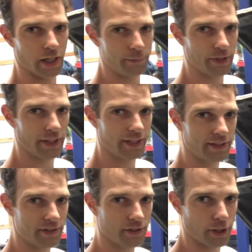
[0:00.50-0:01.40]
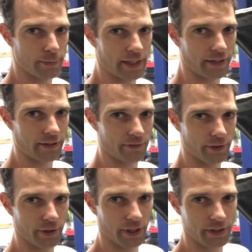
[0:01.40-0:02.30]
trying to get this car back on the
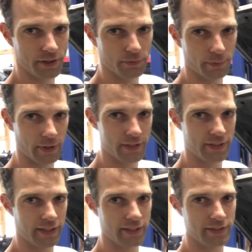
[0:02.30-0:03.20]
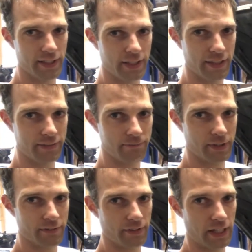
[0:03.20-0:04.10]
road. I just replaced the intake and
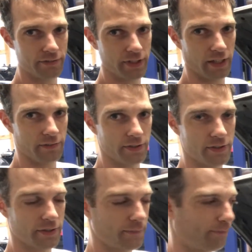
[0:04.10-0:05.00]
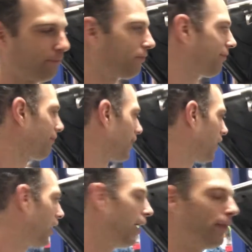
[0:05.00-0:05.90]
the valve covers.
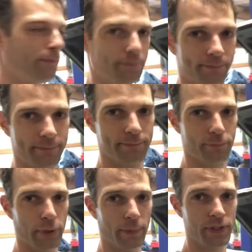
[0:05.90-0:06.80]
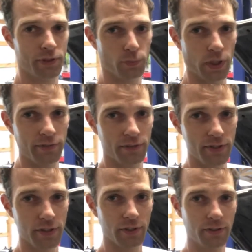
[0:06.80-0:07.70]
I'm pretty much just waiting for
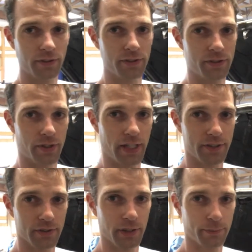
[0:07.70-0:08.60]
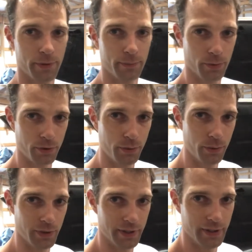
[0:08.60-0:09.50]
silicone to dry so I can put more
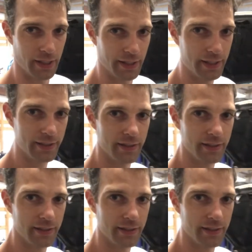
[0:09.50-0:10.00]
coolant in it.